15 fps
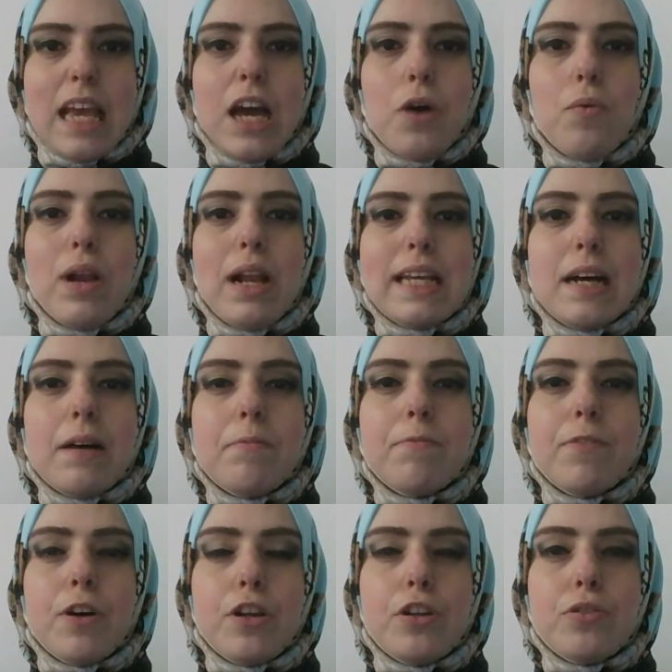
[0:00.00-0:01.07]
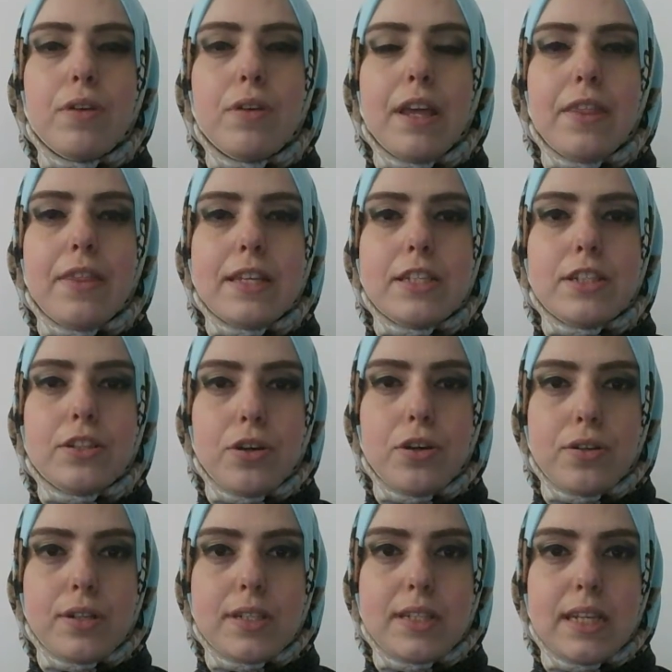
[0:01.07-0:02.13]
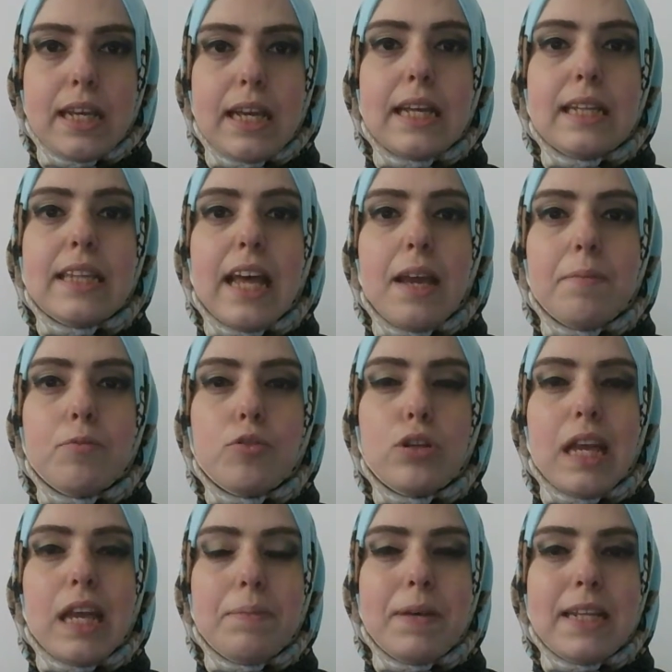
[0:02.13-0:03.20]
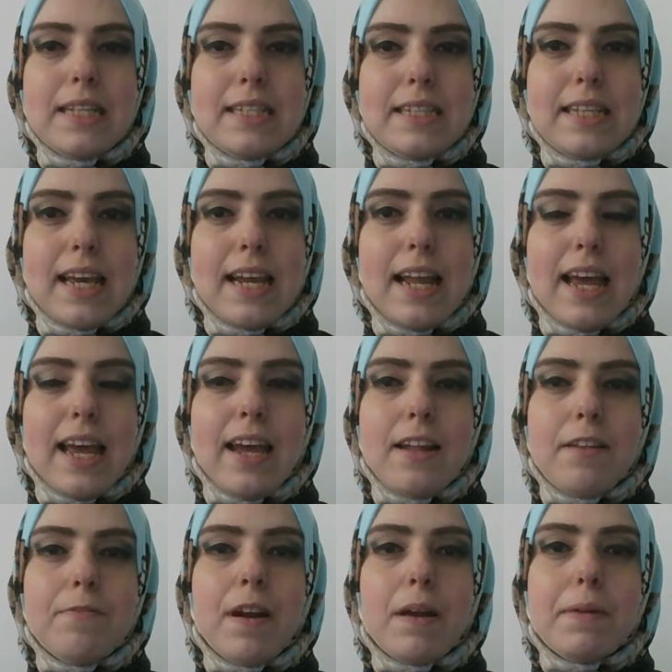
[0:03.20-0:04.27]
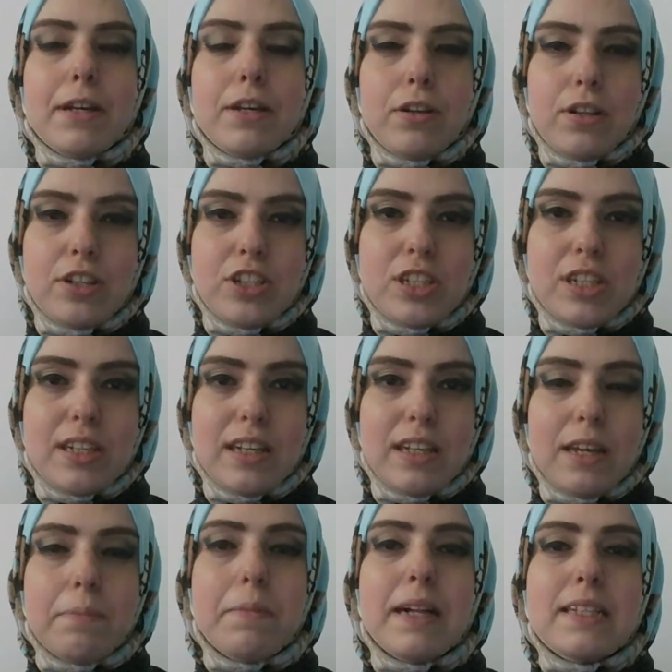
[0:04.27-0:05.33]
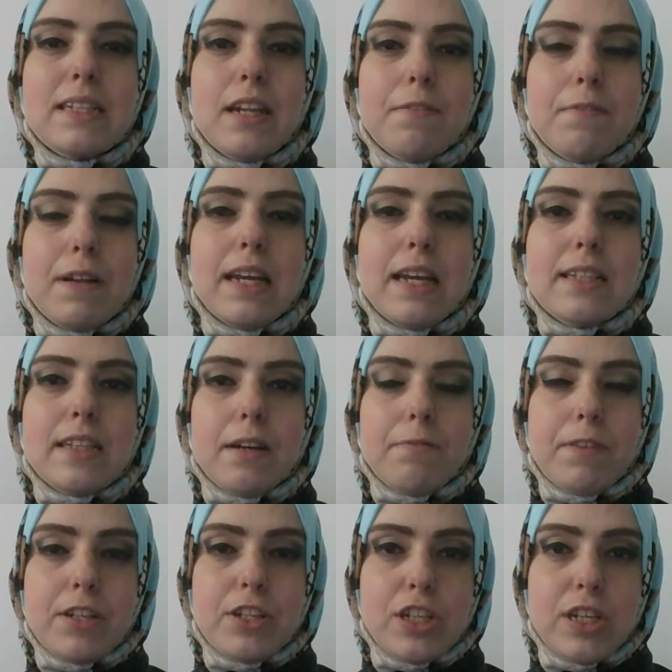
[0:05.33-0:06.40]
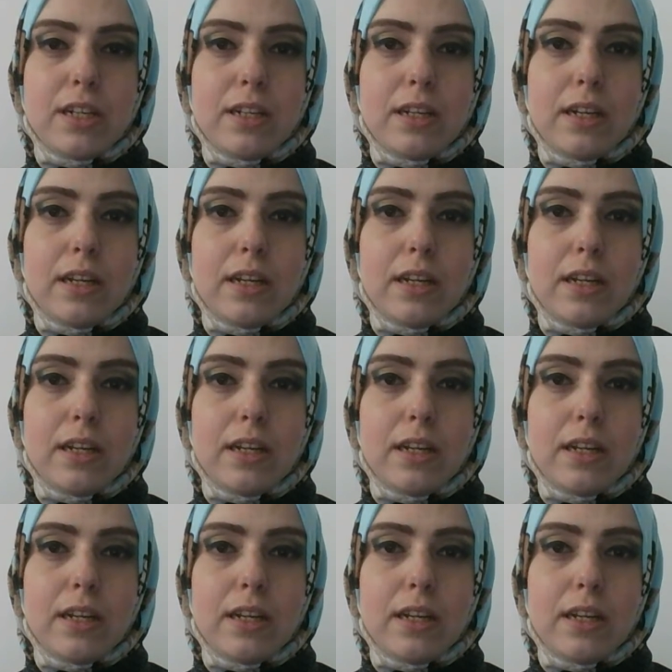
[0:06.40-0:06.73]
Welcome for you in this course, Type 2 Diabetes Tail and Pharmacology, Multilevel Intervention.